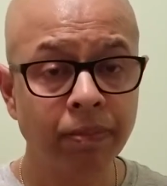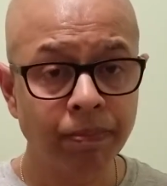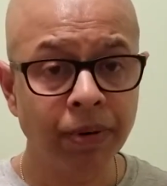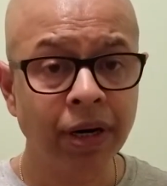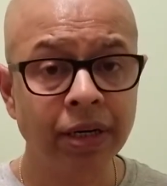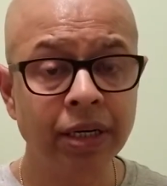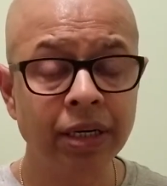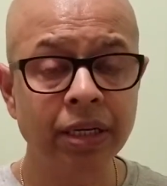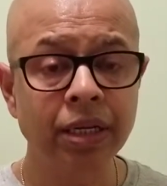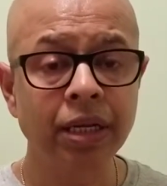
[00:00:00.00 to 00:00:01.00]
But
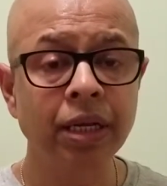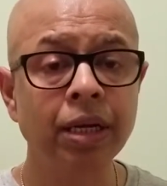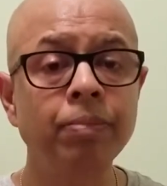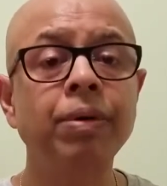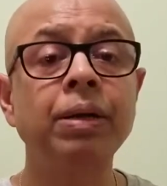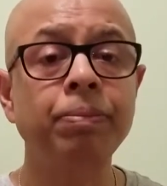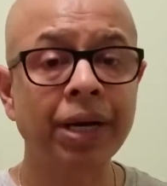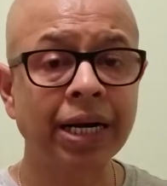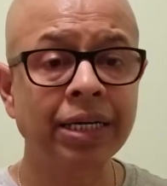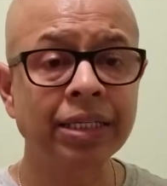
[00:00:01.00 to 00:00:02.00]
by
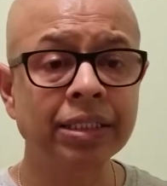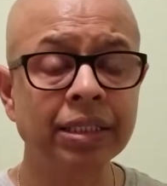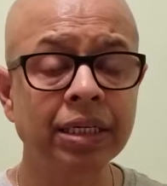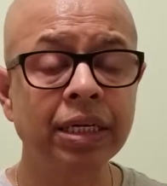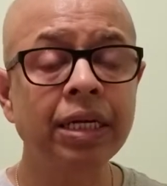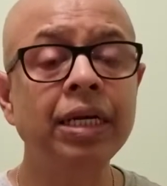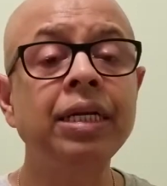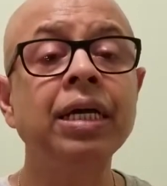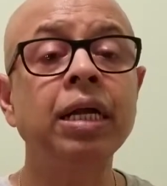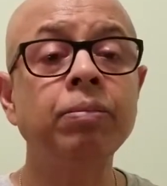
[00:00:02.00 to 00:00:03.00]
practice, it
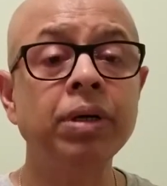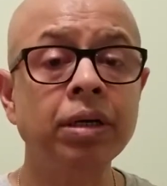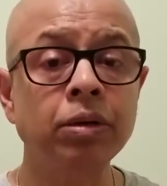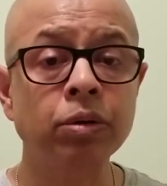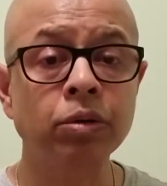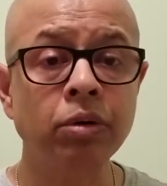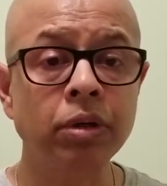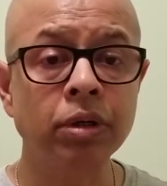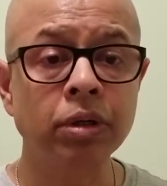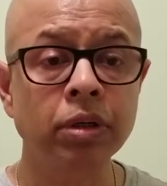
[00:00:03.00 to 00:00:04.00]
can be controlled.
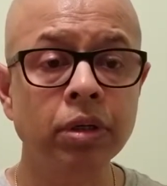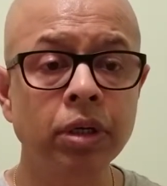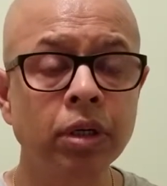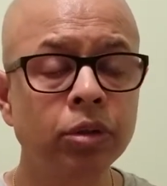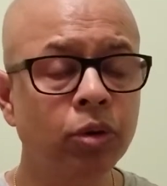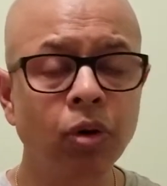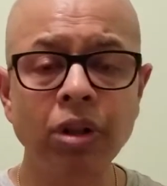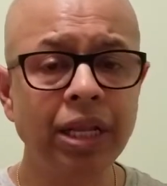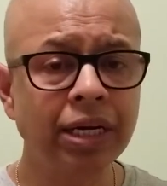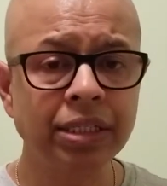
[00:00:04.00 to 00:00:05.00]
So all
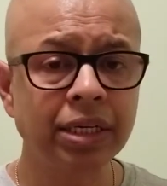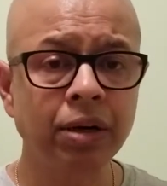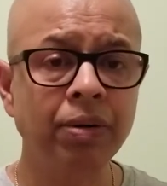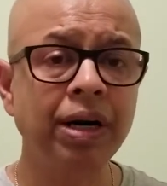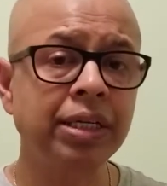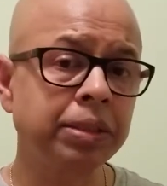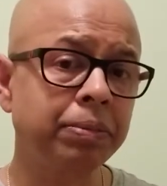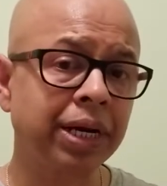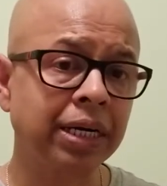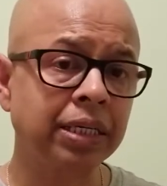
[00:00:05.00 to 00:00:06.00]
that is required is
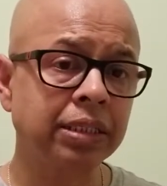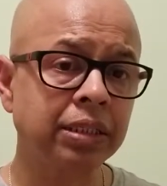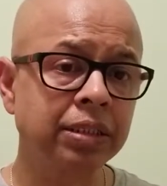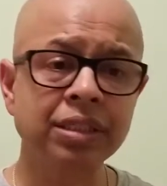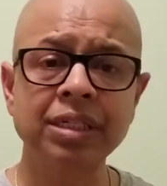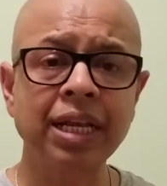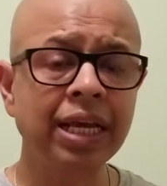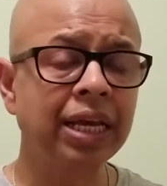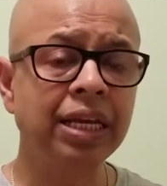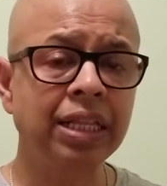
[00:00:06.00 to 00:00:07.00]
practice. Just like
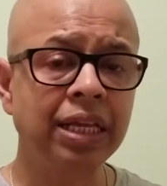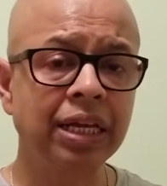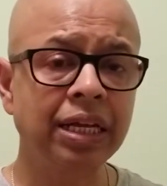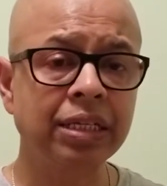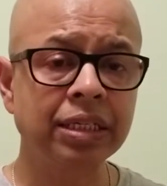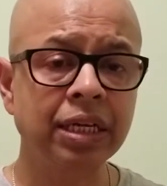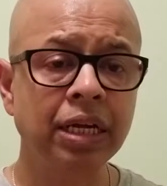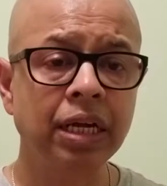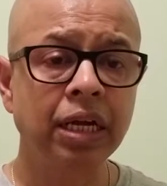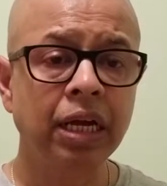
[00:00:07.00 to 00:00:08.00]
anything else.
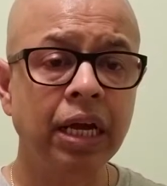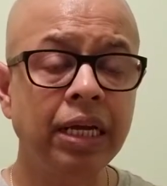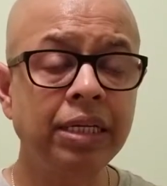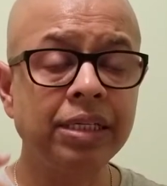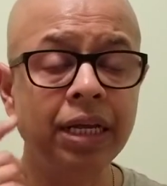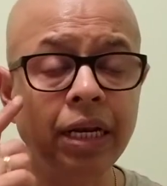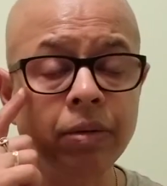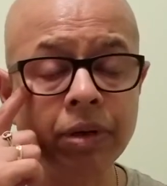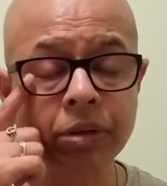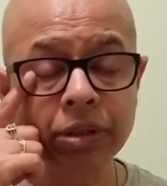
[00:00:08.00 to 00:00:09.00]
Initially,
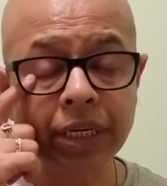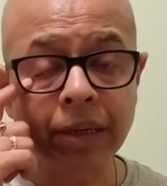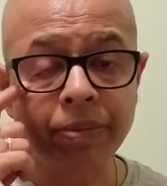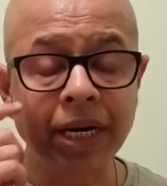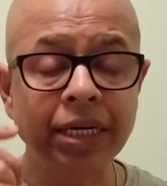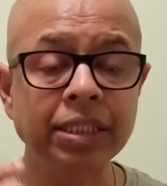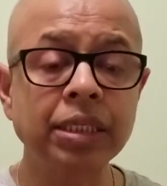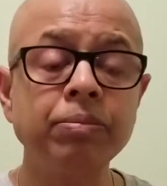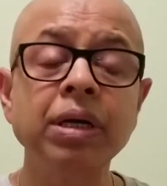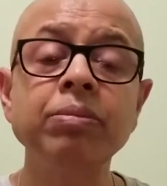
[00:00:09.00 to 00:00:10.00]
when you start
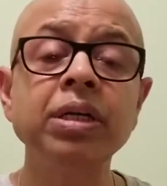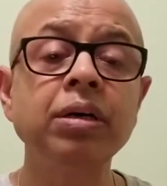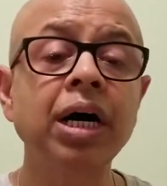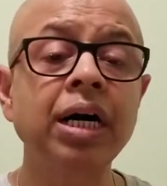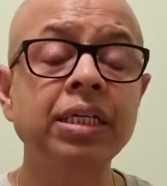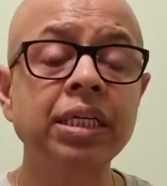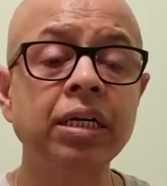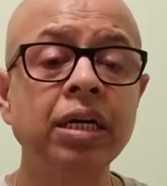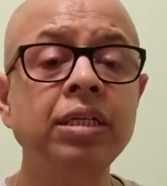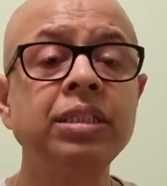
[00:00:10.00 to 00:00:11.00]
practicing, maybe in your heart
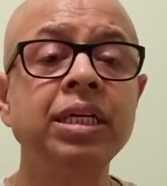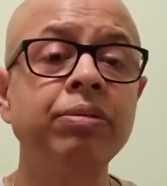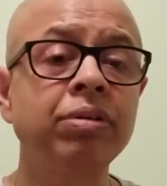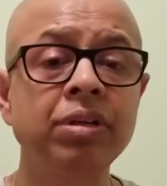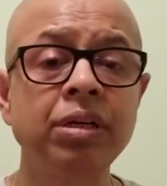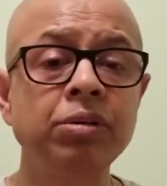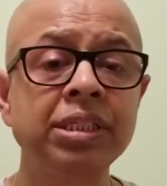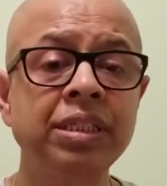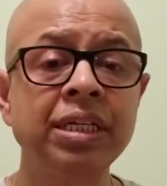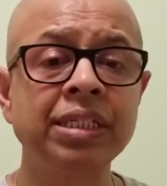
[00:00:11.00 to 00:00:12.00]
center, it will stay for
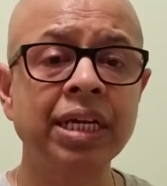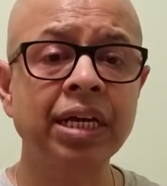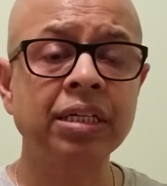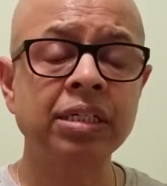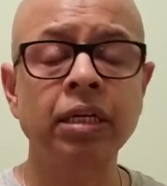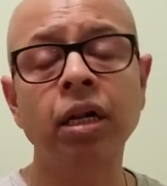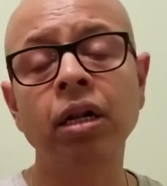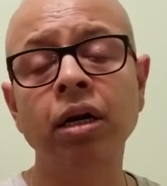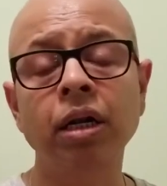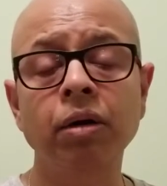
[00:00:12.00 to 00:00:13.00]
three seconds. It will
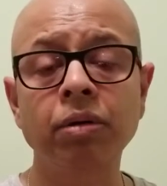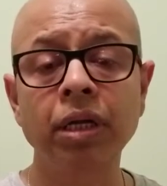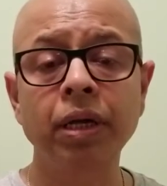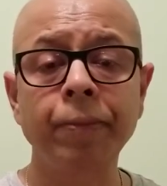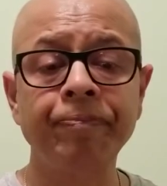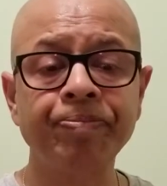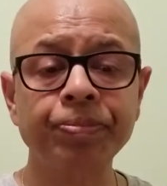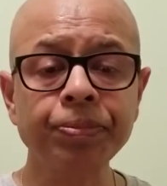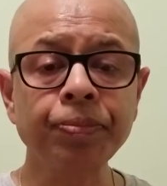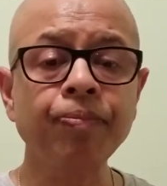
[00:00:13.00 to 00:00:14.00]
run
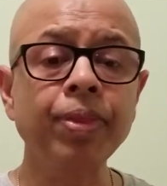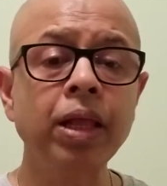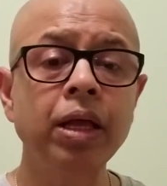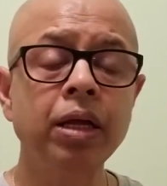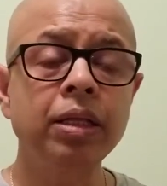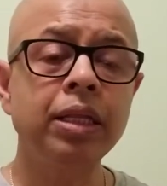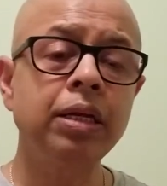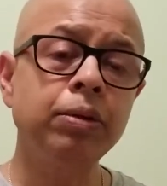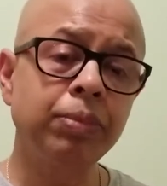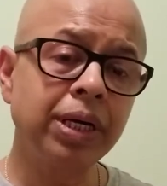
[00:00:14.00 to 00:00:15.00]
away. Then
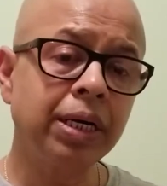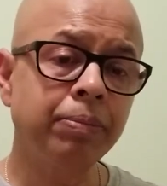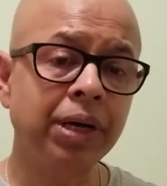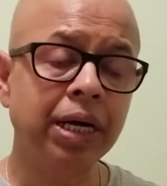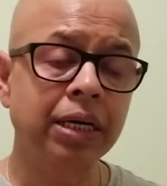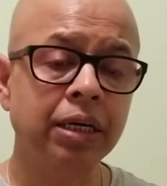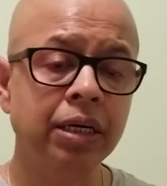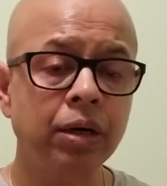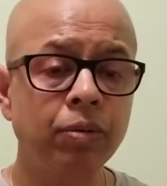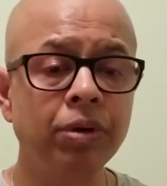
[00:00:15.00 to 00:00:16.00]
you bring it back.
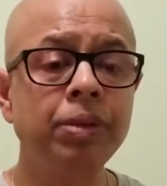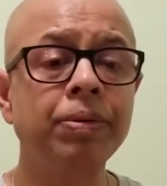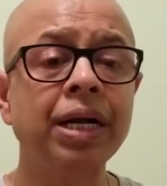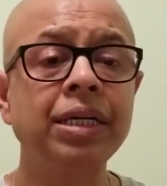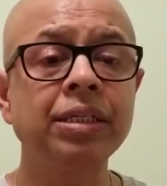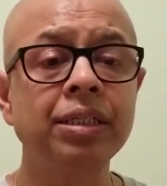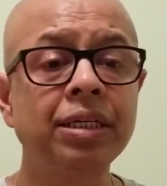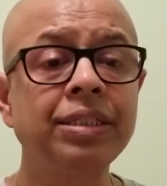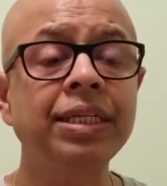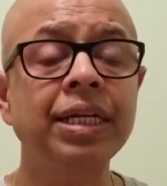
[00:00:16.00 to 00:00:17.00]
With practice, it will
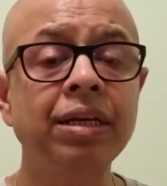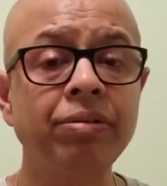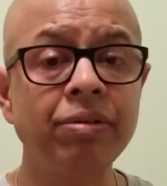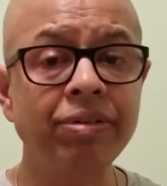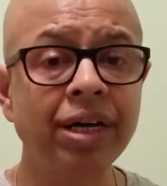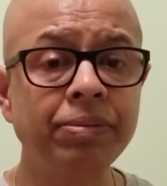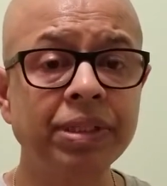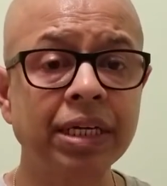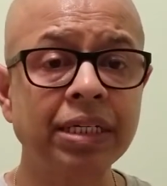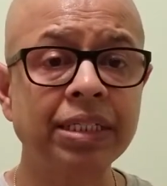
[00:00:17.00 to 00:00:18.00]
stay there for 5
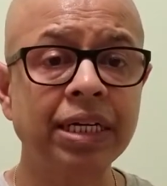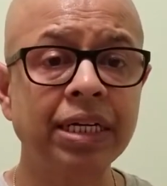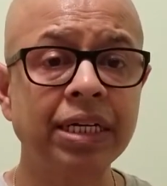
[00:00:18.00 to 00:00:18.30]
seconds at a